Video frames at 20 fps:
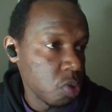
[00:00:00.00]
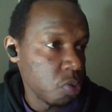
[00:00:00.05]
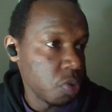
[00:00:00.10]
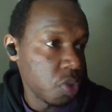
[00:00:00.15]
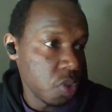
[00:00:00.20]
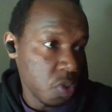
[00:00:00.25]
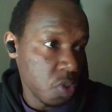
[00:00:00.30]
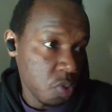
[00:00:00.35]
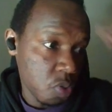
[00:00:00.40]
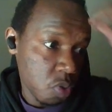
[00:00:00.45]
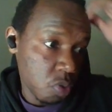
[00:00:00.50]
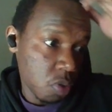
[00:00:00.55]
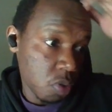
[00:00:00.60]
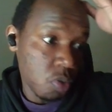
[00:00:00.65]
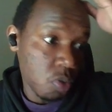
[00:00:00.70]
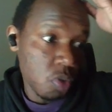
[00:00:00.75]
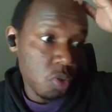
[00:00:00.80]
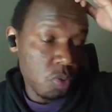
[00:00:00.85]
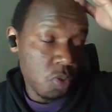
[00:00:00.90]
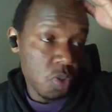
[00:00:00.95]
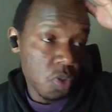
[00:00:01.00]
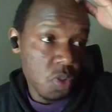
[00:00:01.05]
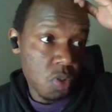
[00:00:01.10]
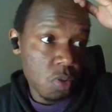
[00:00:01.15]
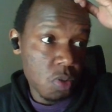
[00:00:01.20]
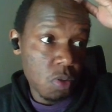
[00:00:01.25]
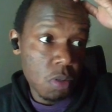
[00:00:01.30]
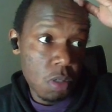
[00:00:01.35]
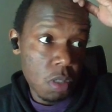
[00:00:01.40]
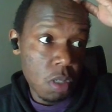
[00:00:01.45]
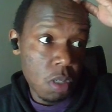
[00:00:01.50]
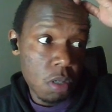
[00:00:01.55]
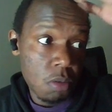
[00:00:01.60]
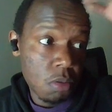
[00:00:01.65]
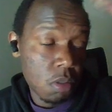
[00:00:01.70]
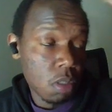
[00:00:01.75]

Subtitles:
which is what we are going to install now.